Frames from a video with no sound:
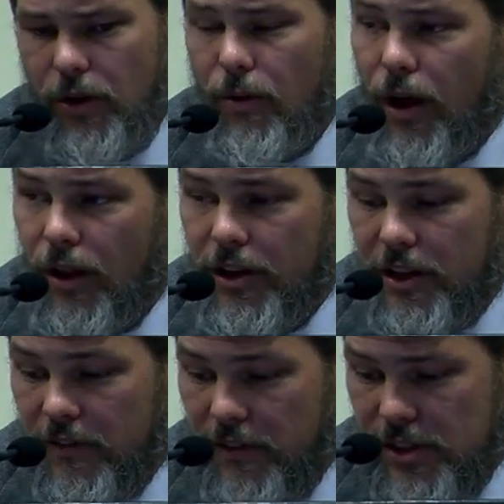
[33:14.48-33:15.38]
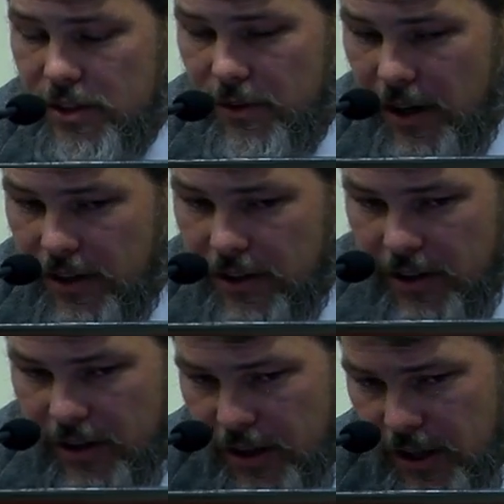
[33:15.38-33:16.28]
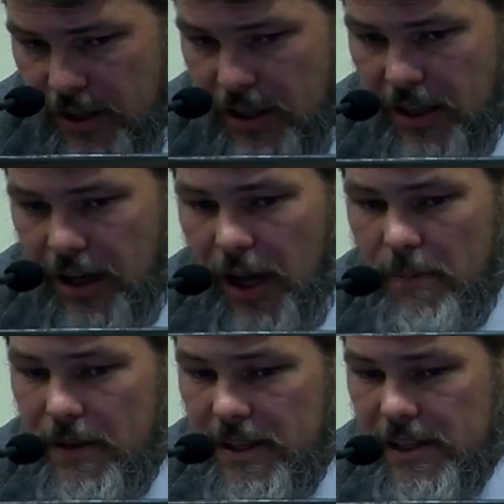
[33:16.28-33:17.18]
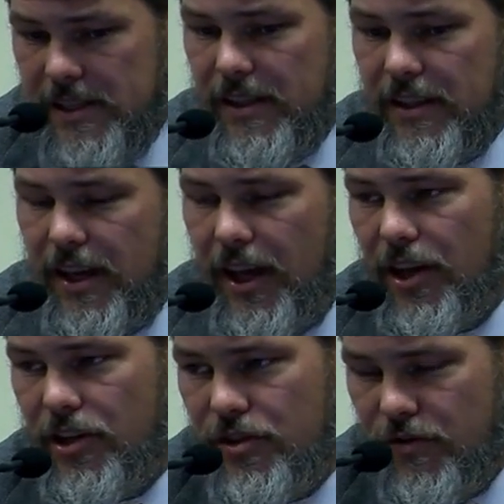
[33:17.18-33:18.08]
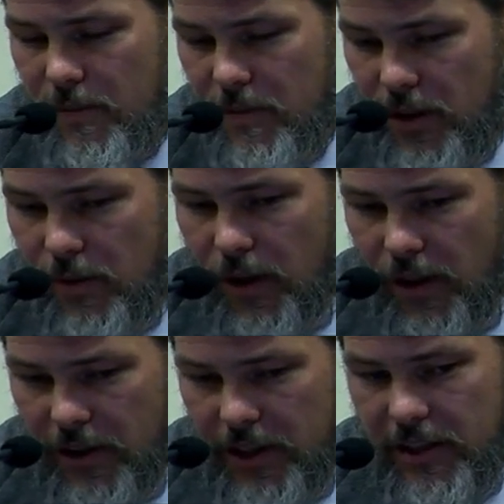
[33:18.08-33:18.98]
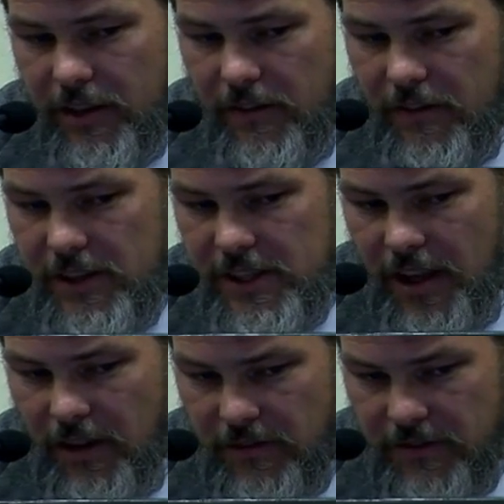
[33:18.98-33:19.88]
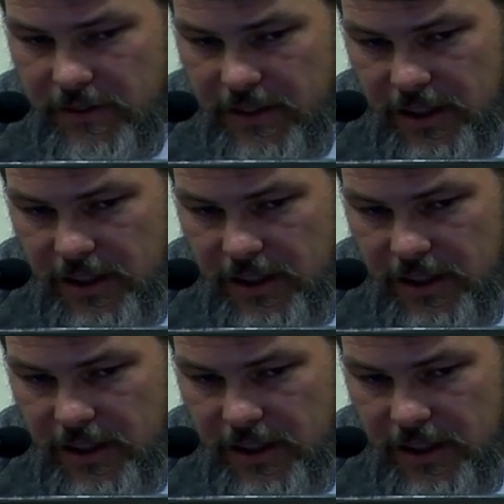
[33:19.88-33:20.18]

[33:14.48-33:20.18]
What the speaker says: quality of the surrender cannot be disengaged from the quality of the self.